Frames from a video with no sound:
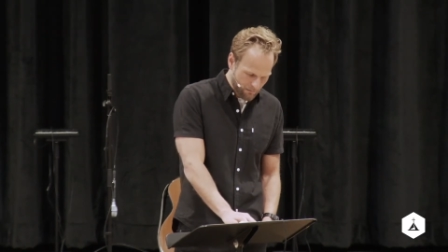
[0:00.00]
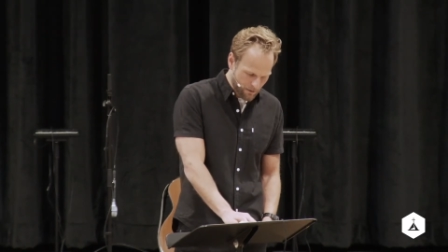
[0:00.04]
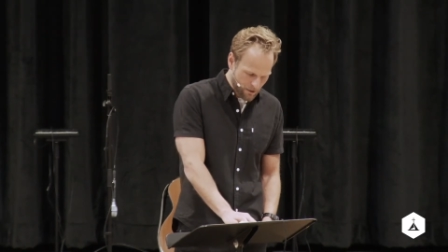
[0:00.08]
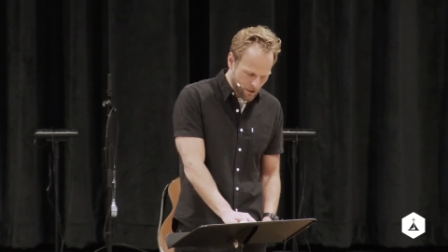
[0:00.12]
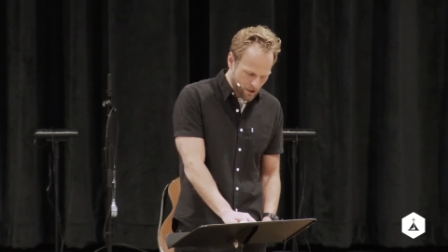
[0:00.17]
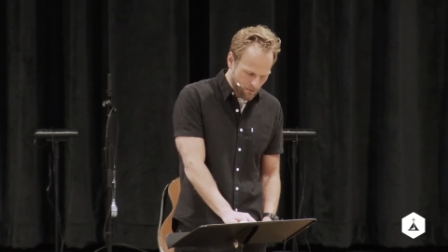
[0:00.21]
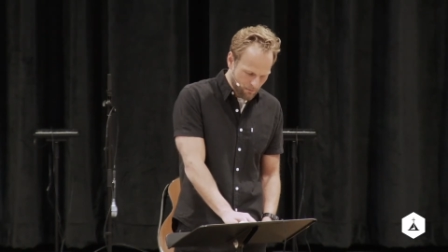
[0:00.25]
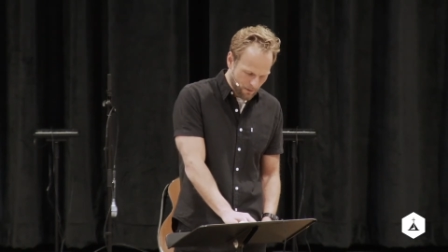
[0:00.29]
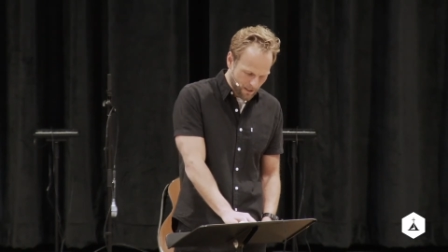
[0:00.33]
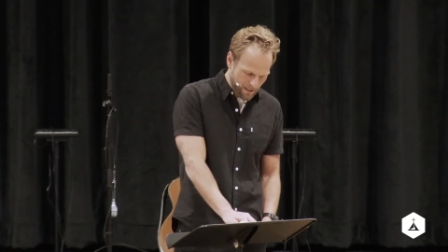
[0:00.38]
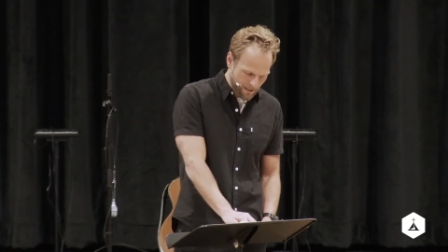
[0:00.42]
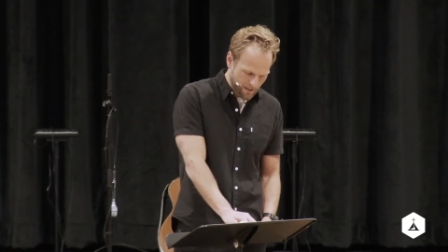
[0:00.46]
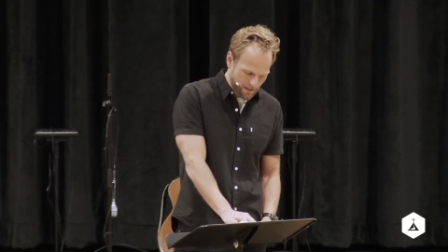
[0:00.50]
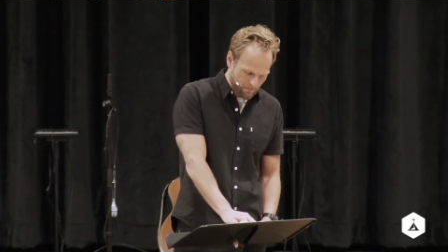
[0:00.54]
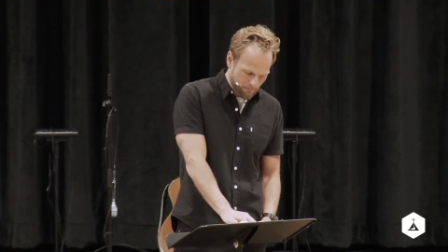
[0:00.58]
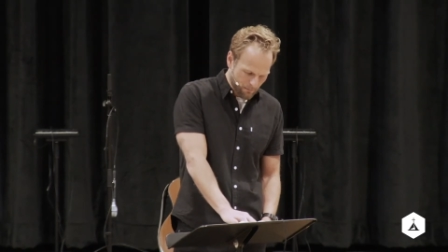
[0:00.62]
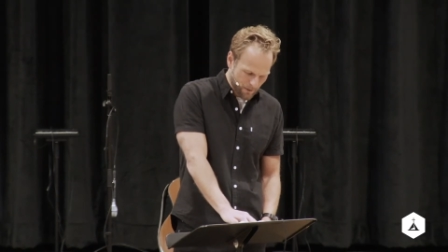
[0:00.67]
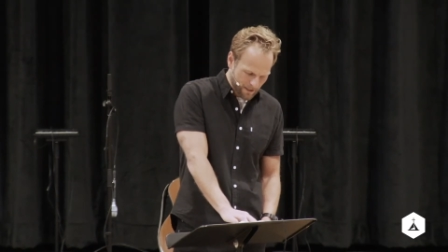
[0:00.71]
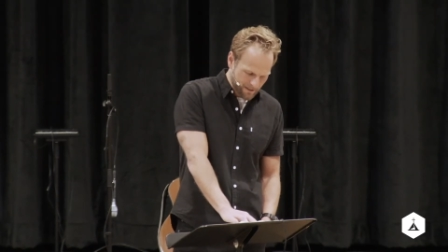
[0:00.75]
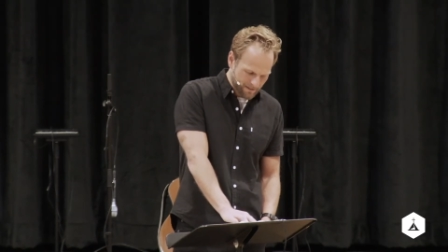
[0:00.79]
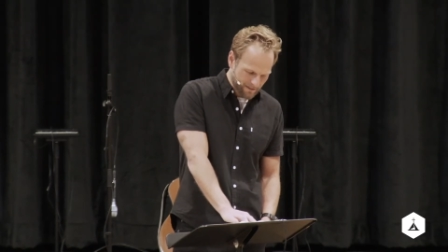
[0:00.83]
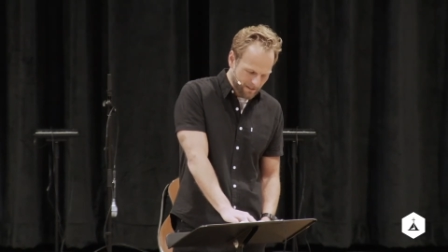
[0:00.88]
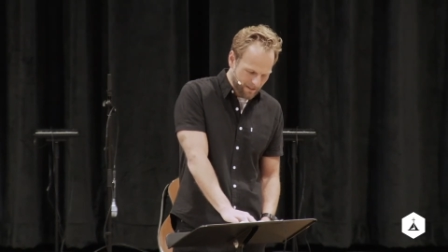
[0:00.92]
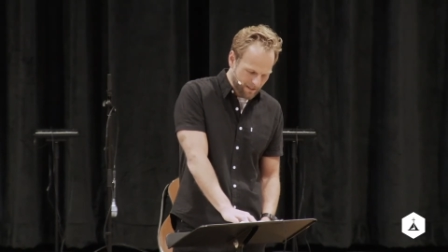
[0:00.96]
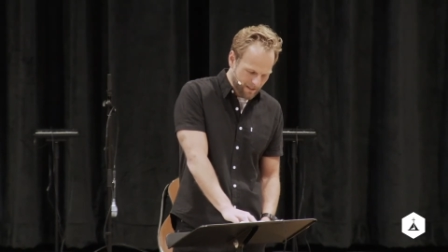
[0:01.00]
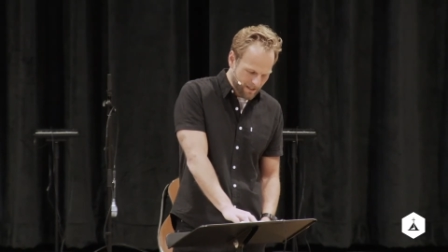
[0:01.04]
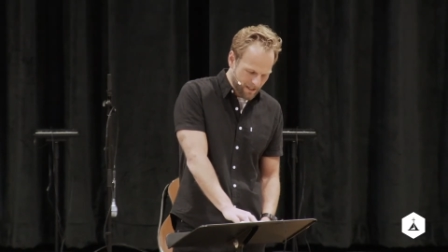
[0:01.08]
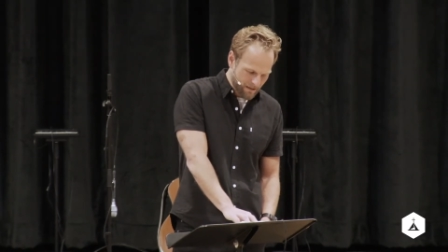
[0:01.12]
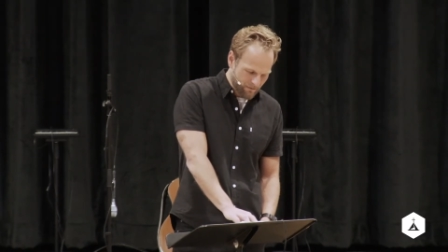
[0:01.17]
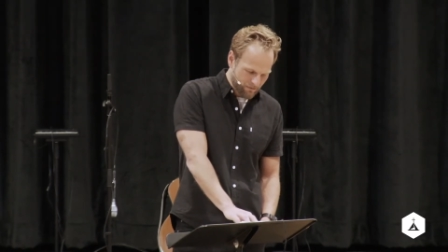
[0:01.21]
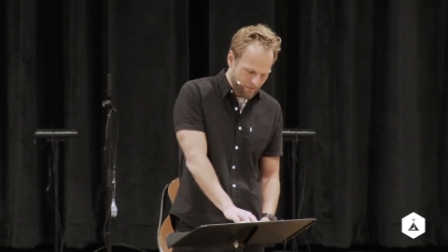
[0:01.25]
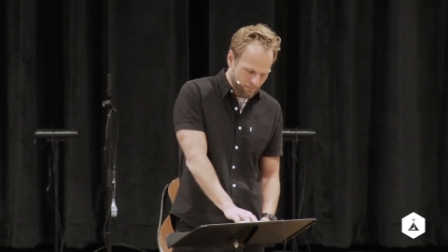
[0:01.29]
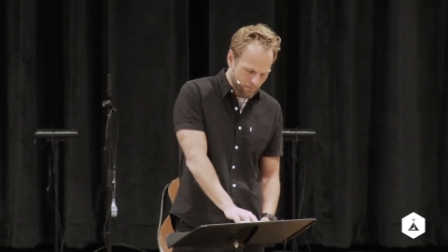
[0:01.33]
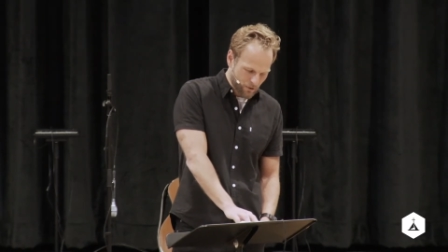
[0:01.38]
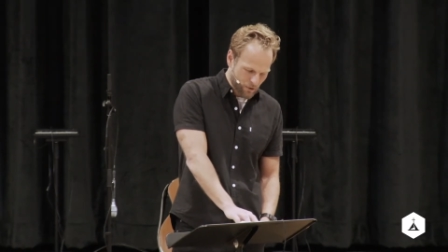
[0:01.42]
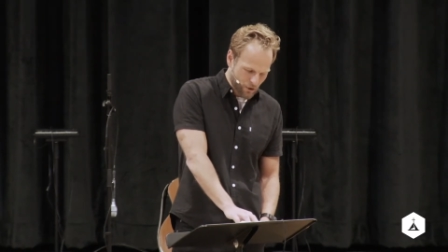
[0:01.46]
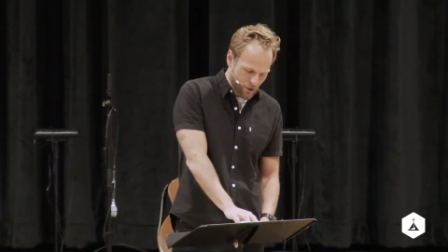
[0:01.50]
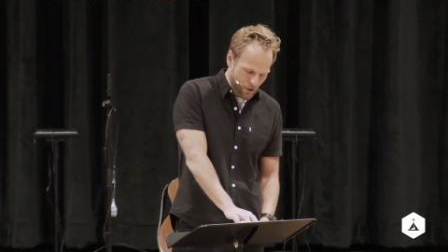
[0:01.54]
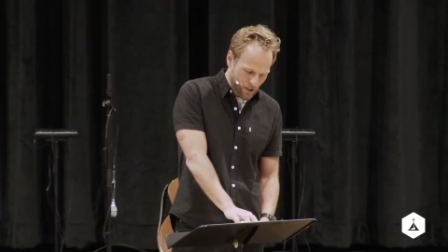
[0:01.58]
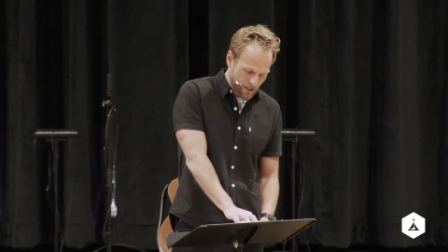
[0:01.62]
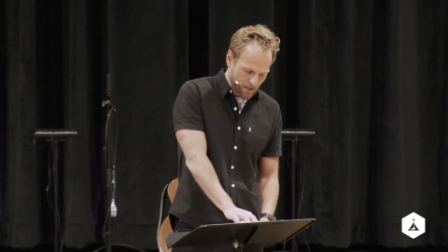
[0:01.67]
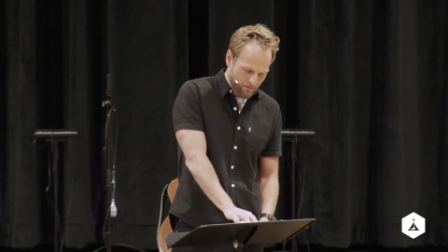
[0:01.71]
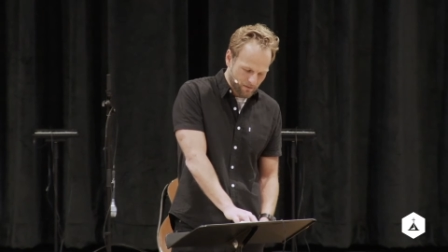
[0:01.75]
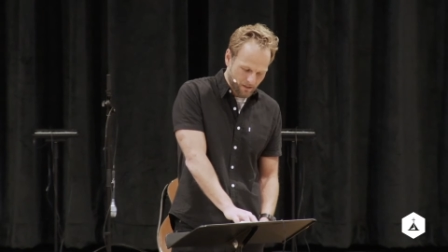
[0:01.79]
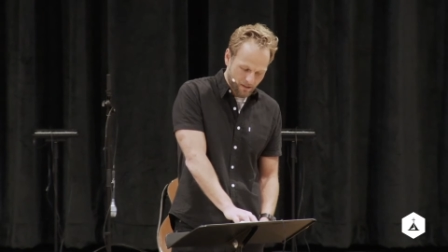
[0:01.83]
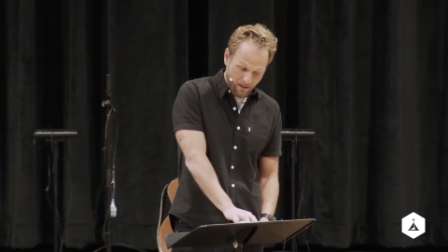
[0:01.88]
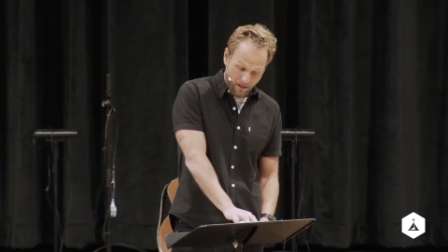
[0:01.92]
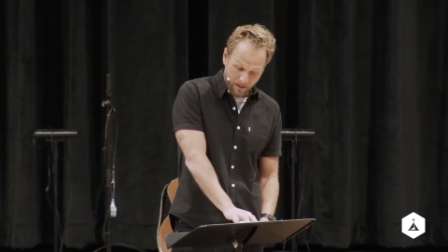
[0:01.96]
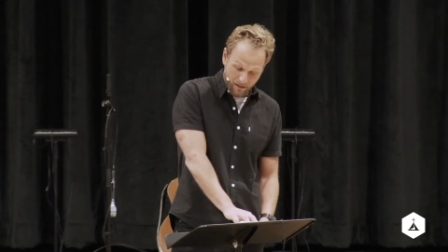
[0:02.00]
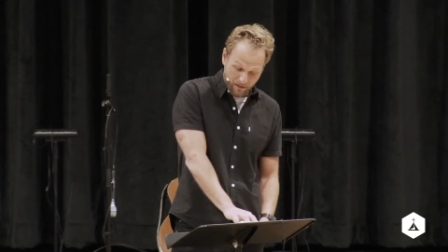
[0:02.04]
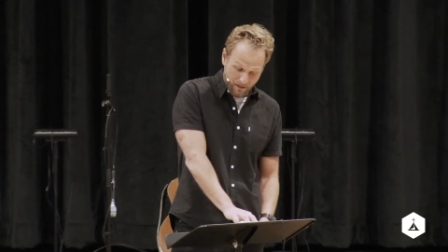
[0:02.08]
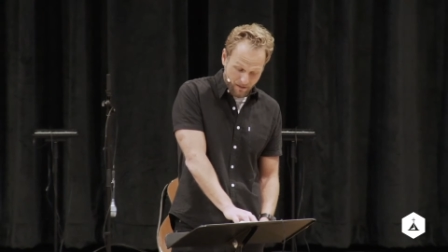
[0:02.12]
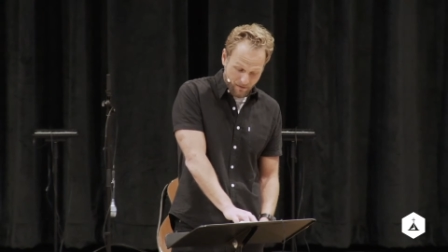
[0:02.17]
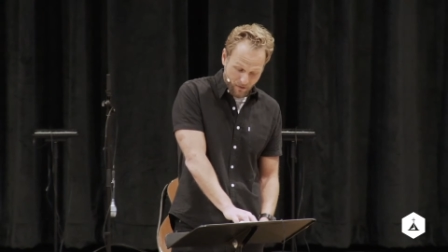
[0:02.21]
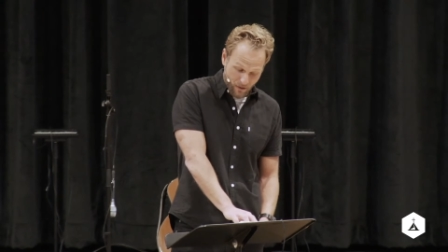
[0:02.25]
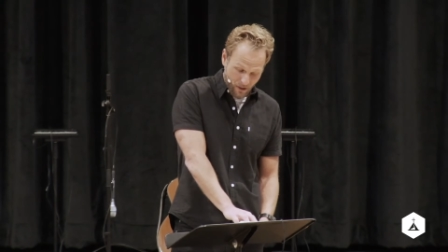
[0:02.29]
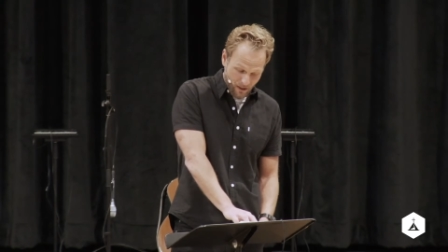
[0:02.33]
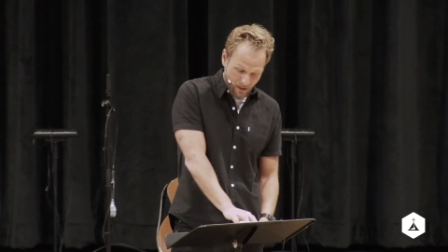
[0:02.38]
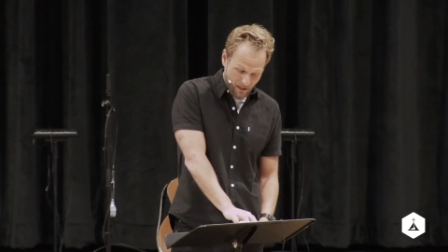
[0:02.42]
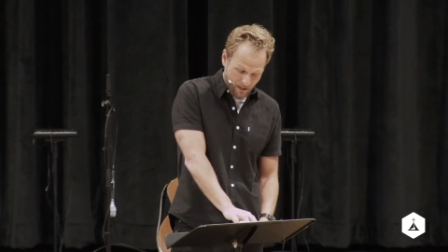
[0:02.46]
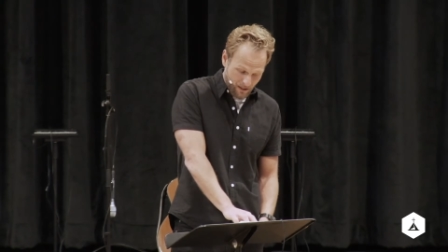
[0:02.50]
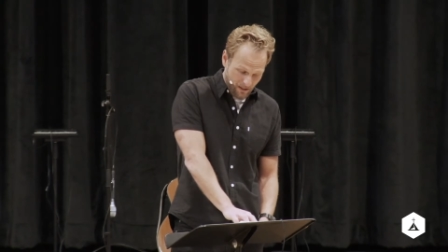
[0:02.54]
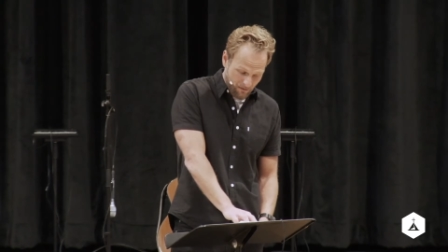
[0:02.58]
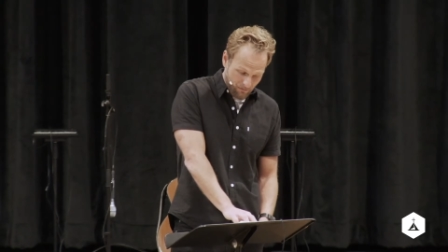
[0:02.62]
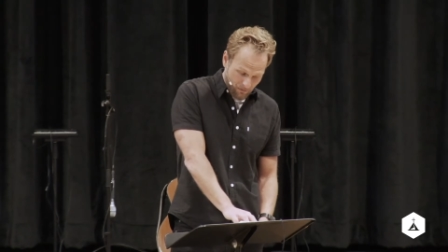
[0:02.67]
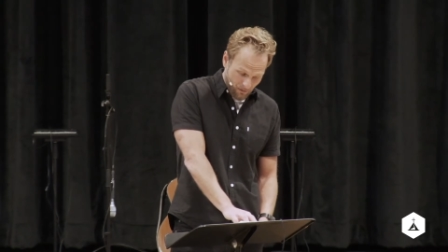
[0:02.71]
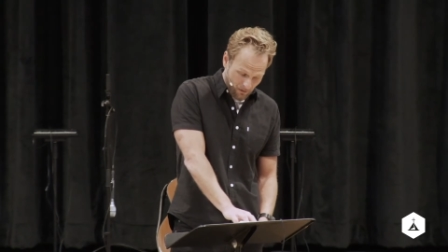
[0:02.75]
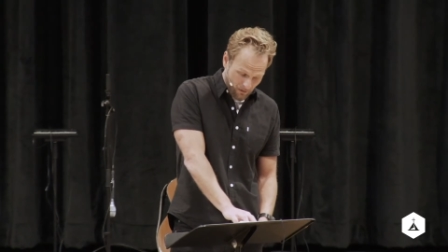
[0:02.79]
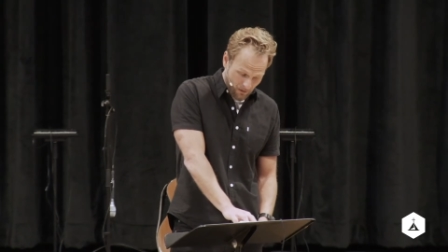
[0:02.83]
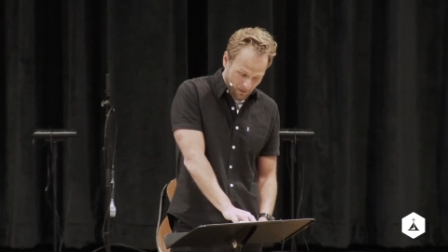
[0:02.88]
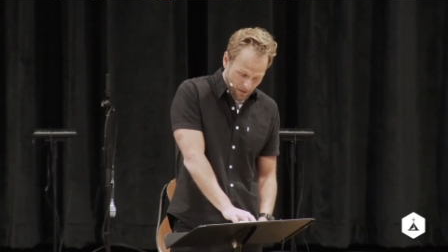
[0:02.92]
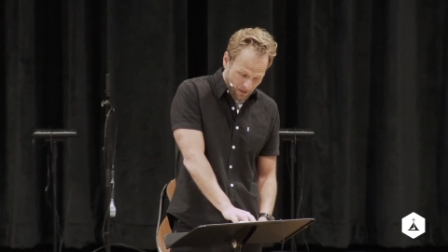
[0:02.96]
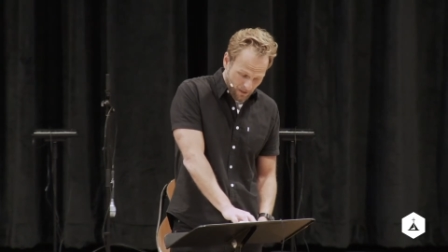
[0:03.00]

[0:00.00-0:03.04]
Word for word: but you must not eat from the tree of the knowledge of good and evil.